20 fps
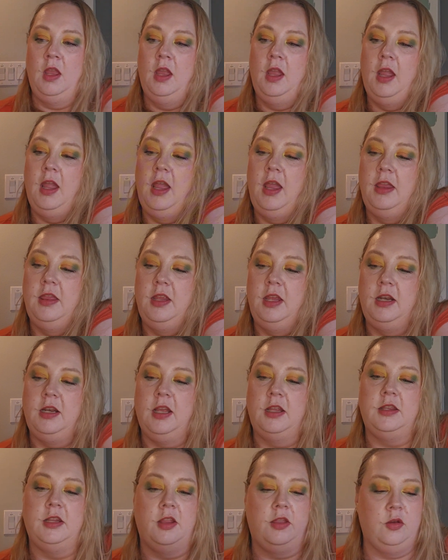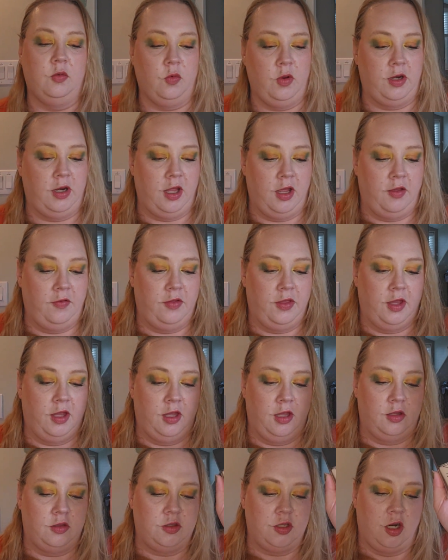And then another one of
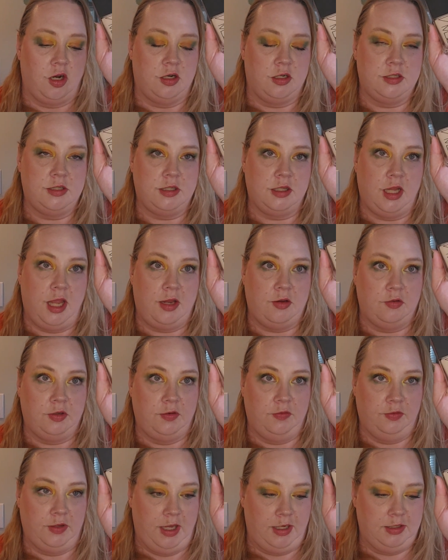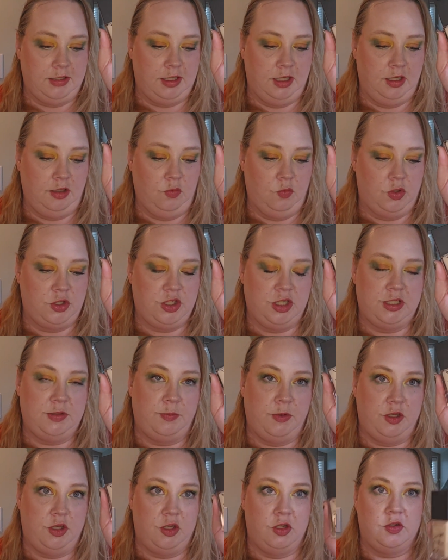the NARS Light Reflecting, which has
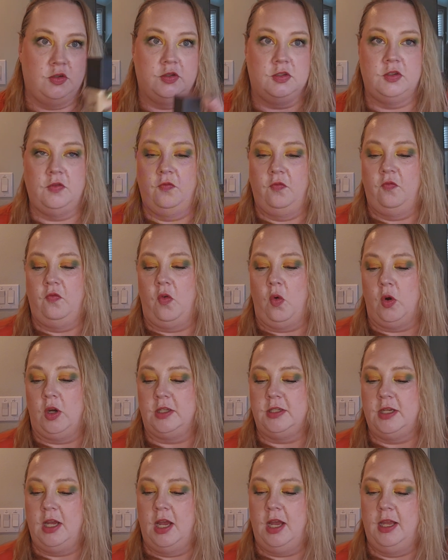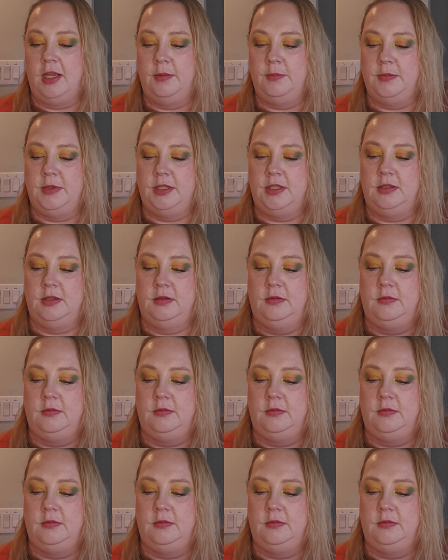been used 4 times.